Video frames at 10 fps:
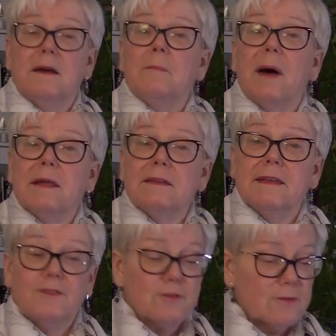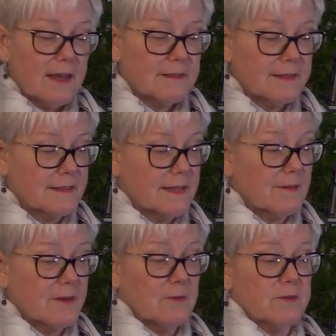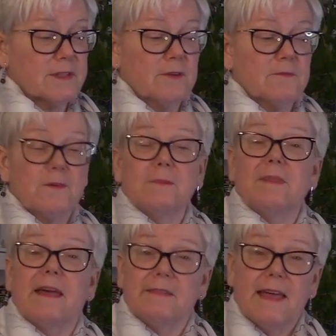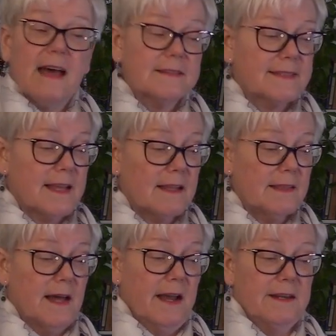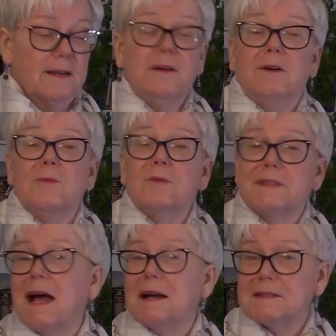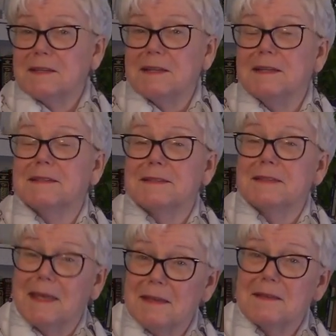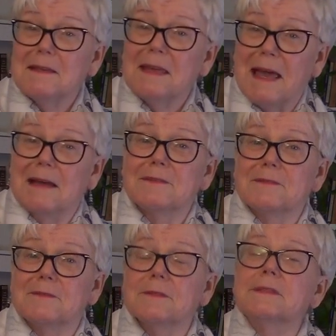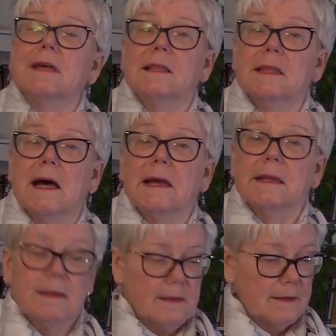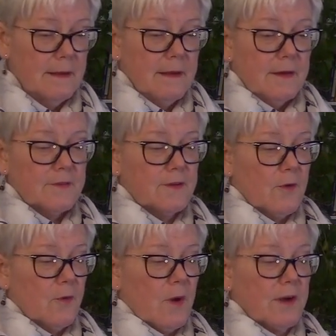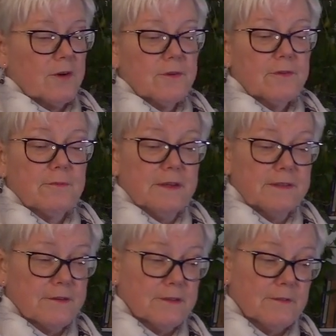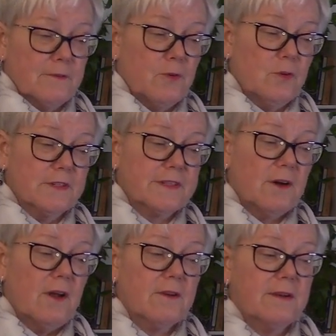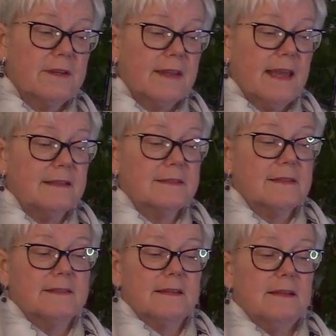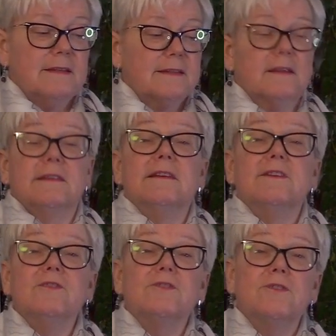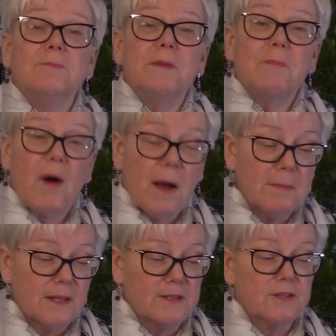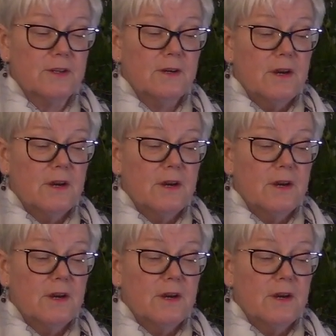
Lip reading: But in 2007, it was confirmed that that cell line was actually a skin cancer cell line. So a cursory search of Google Scholar indicates the studies continue to be published